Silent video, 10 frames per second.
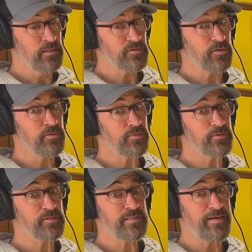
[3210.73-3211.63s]
so
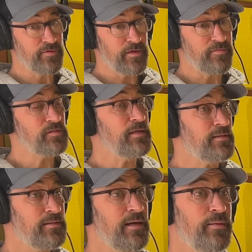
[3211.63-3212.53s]
seven of us at the
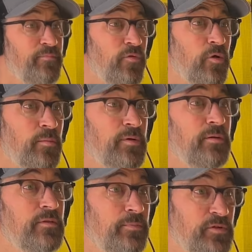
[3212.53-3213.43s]
time formed
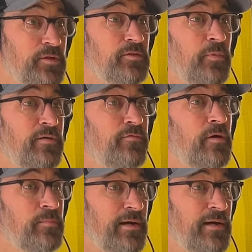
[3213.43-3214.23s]
the Michigan Small Farm